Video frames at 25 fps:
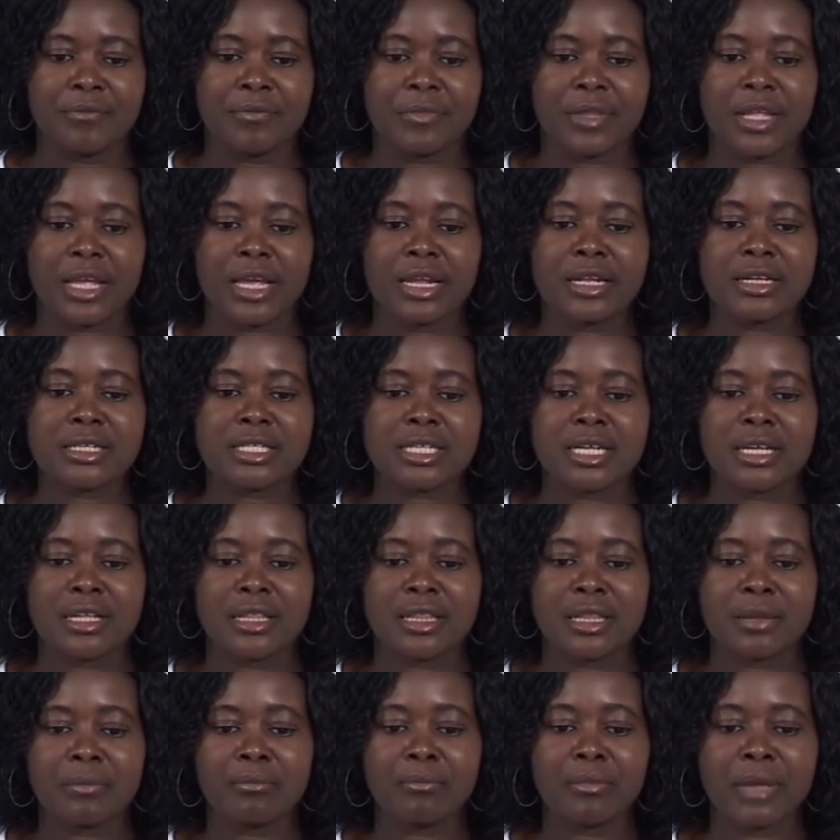And
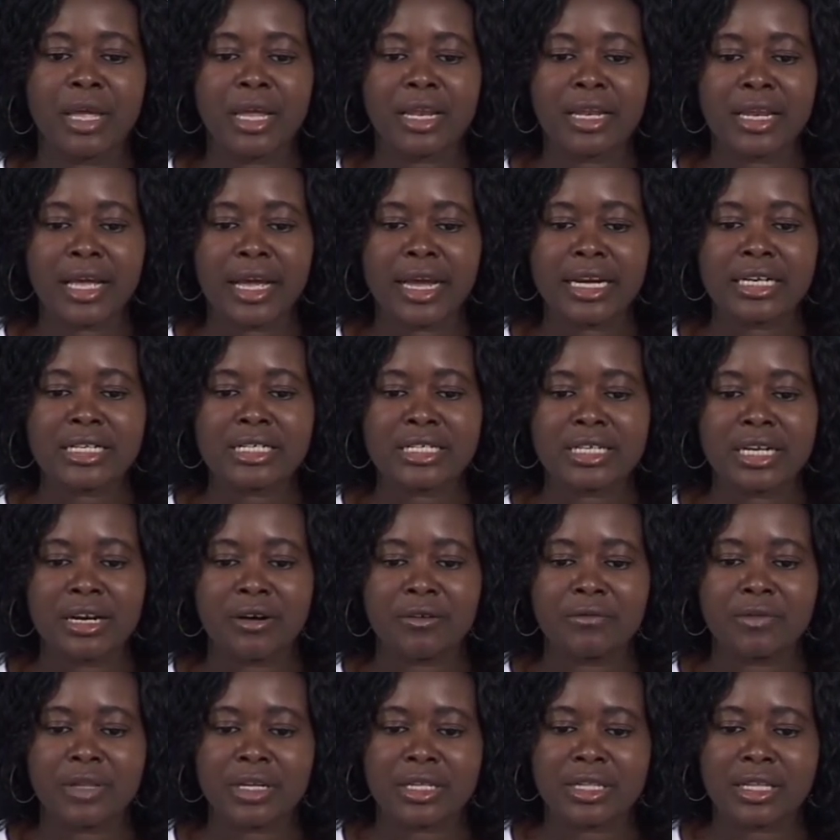the main
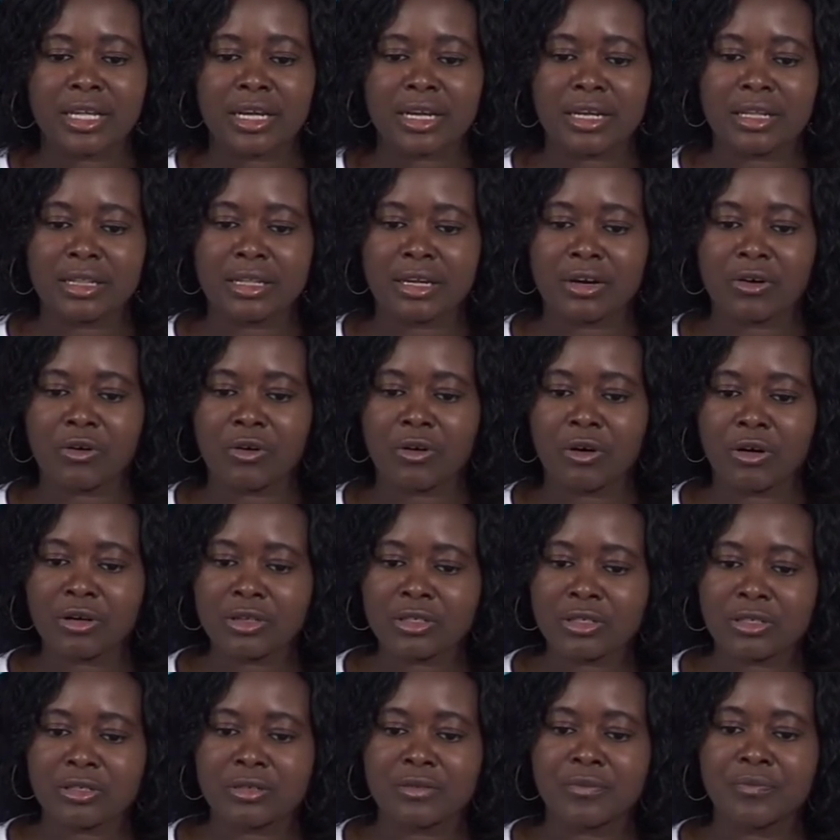idea of the
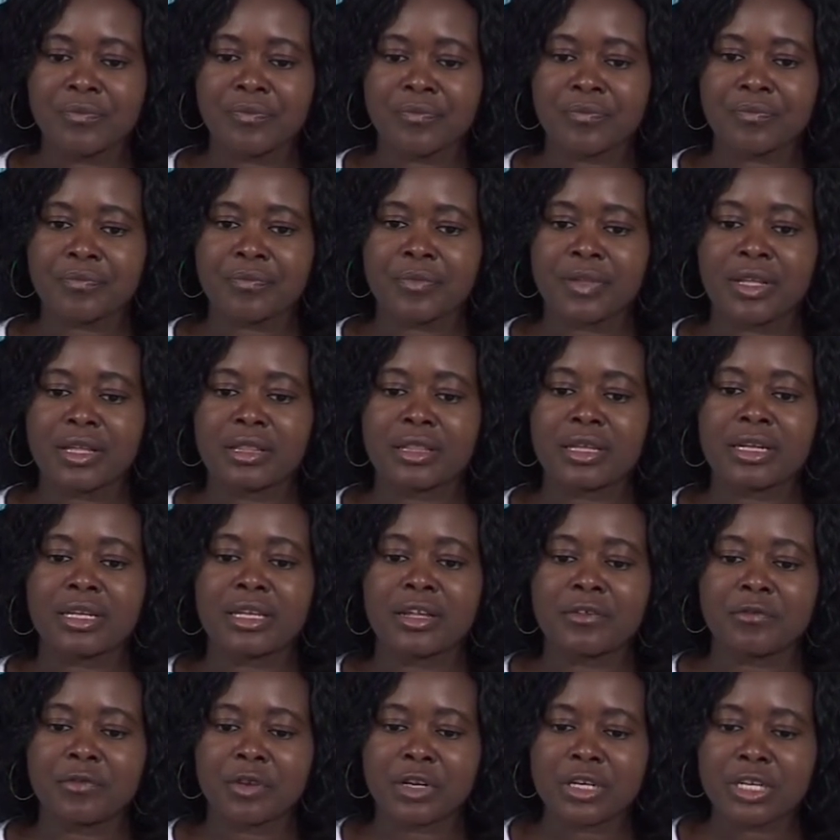course, the
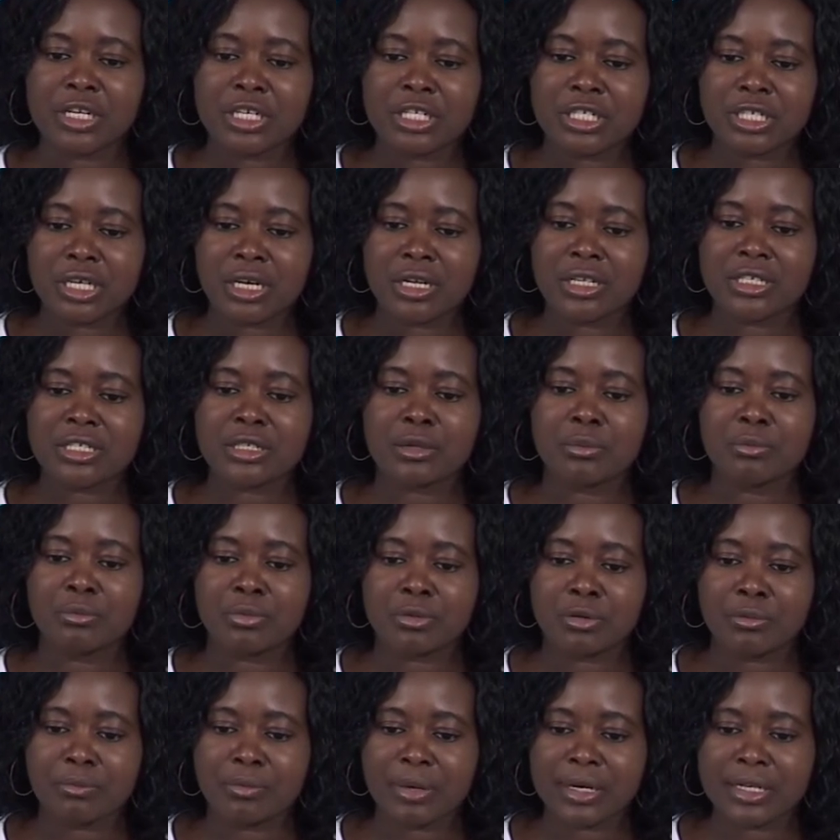definitions,
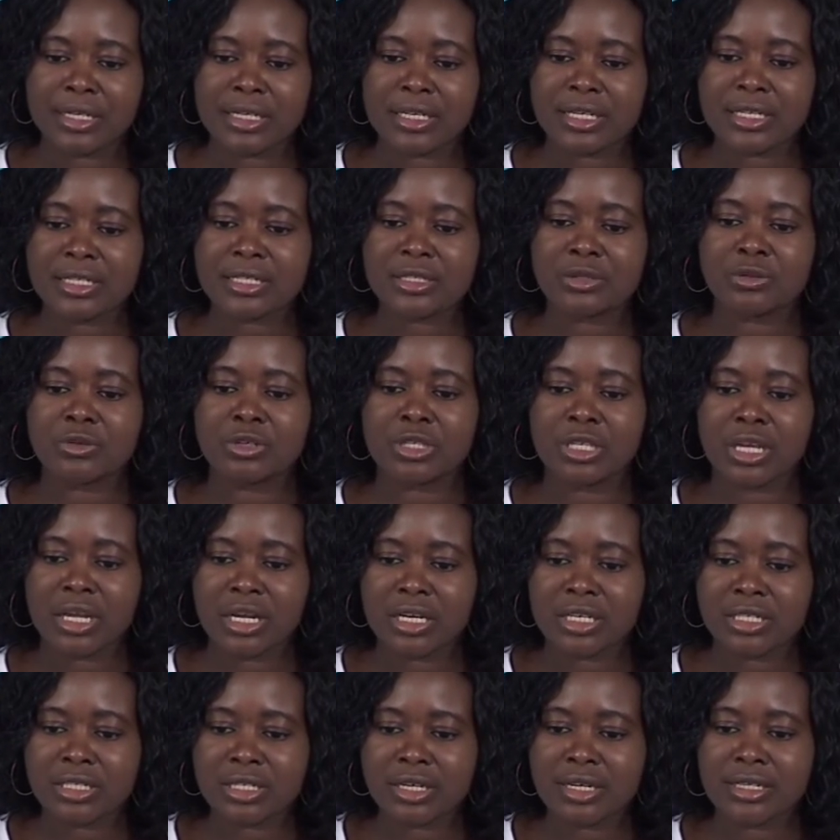properties,
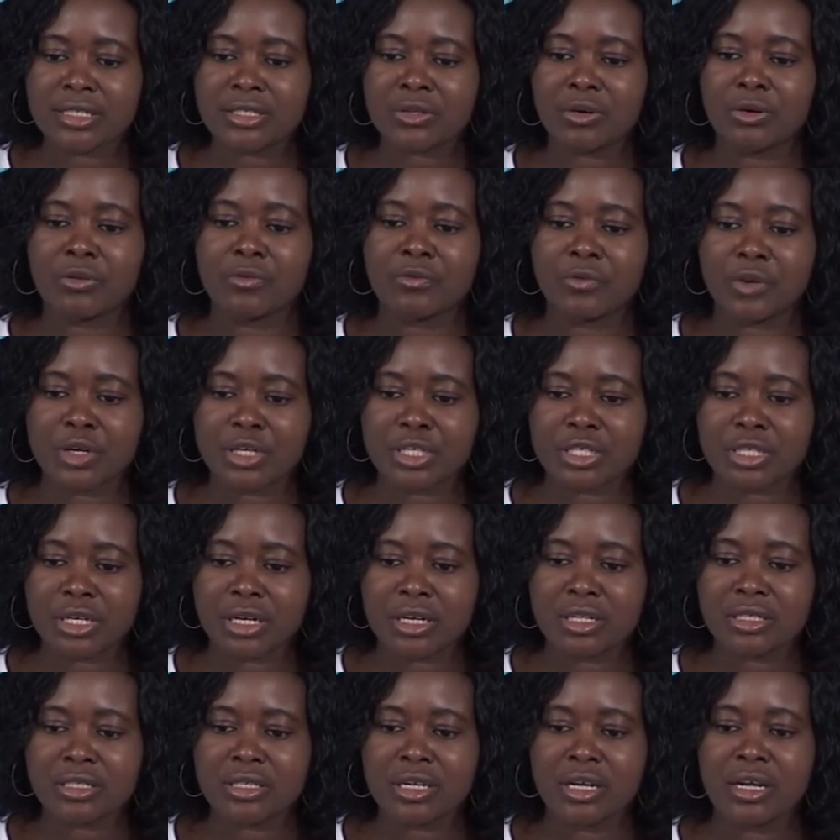notations,
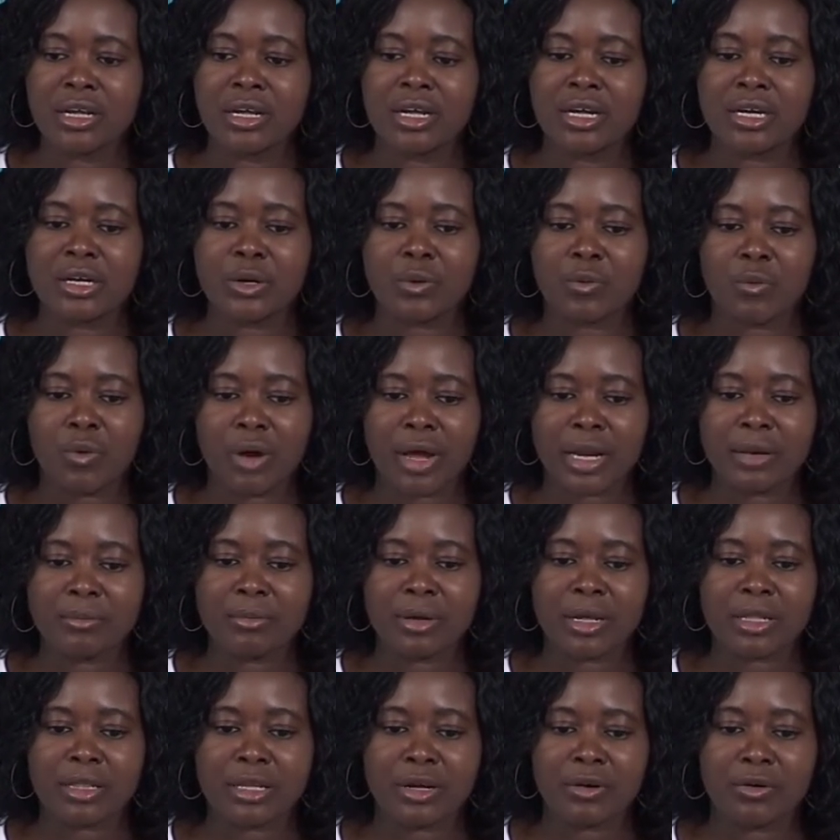conventions required
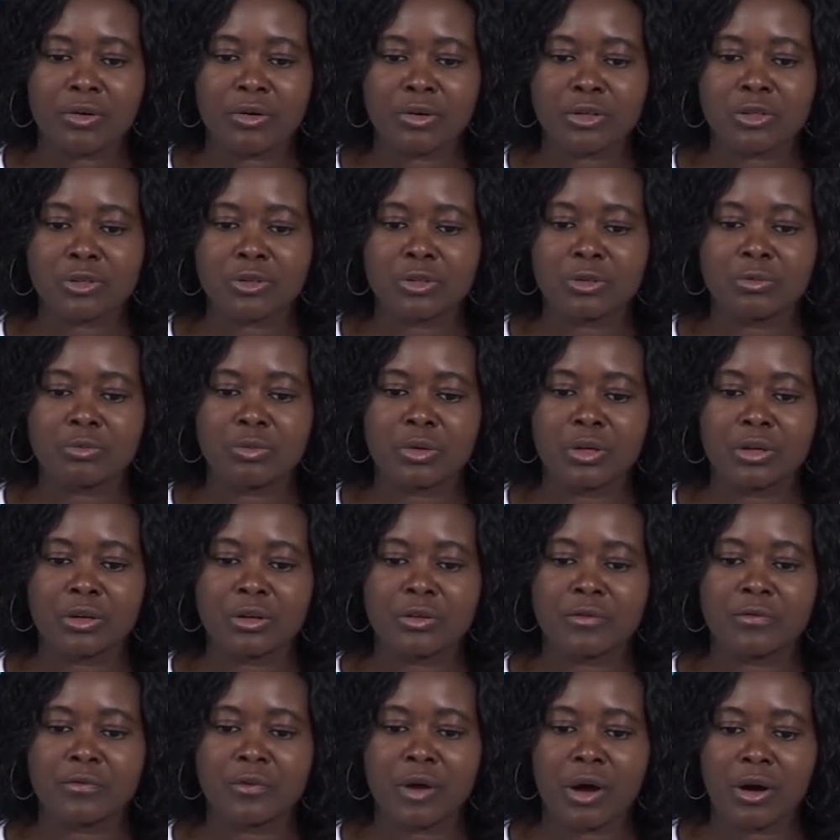by the course should be
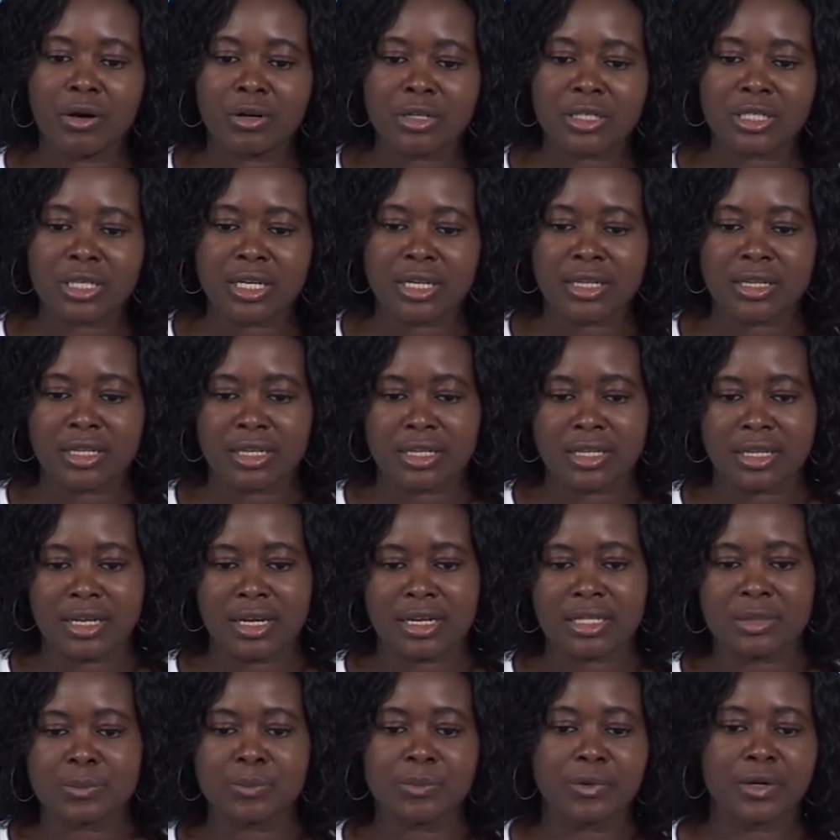found in the
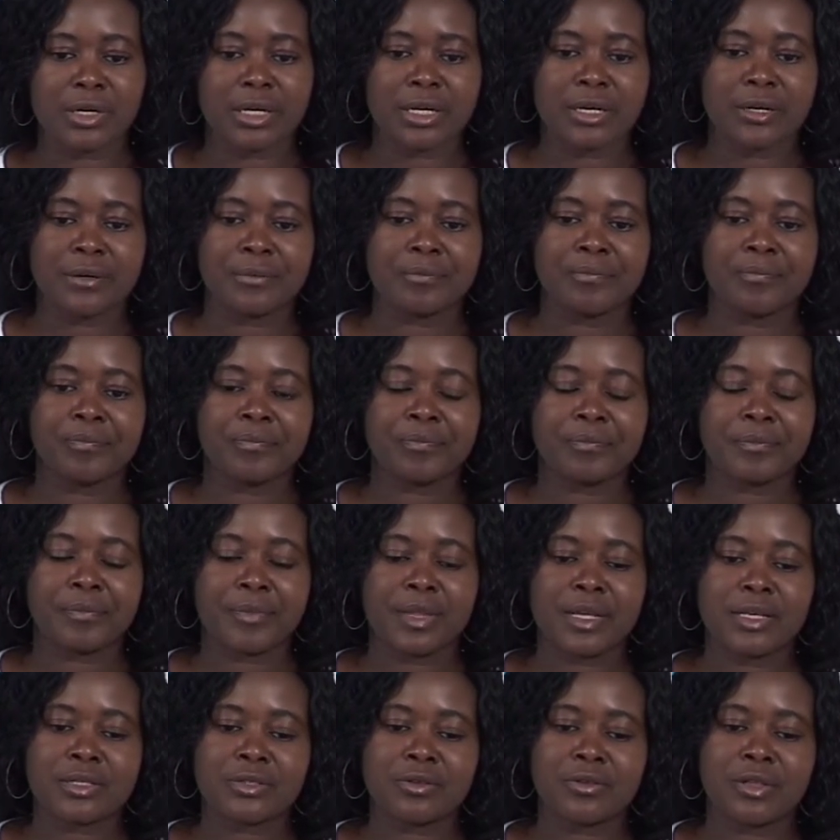textbook.
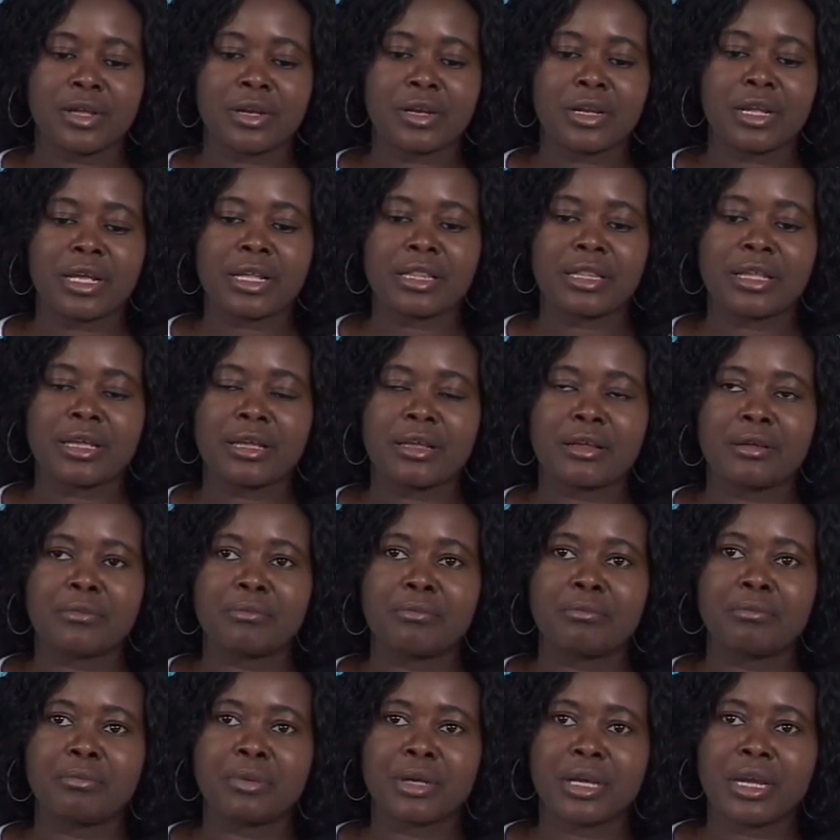So then at the
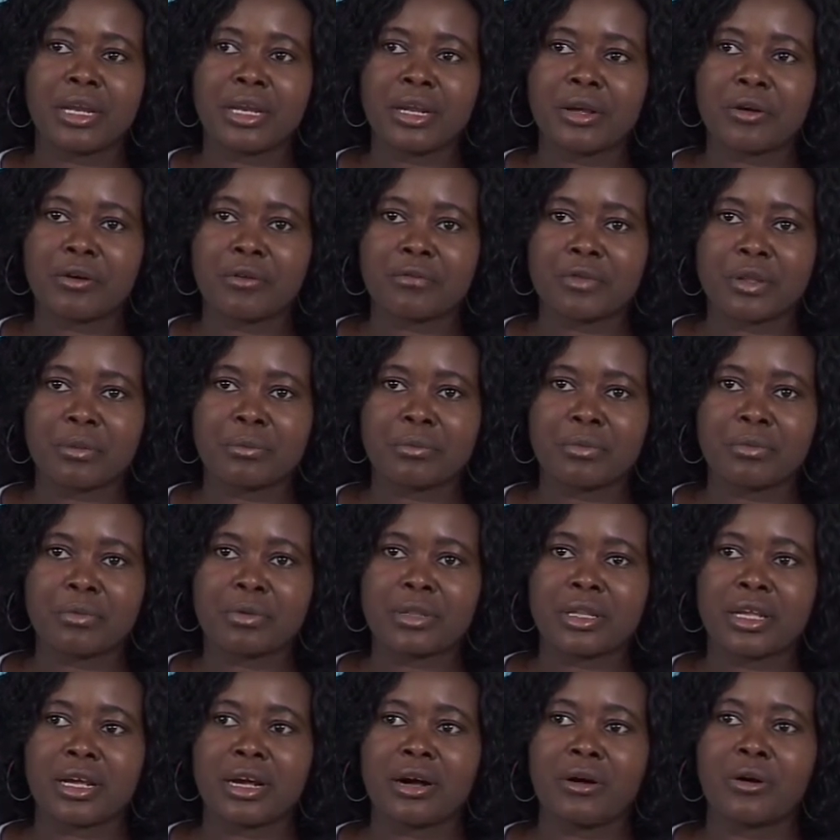beginning of the
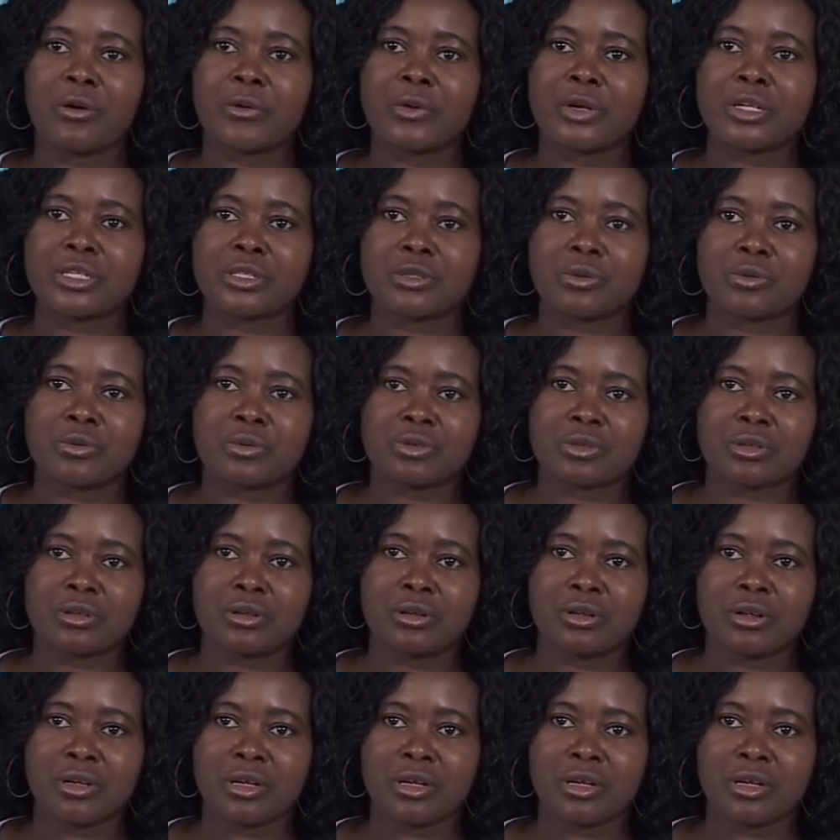book, there are always those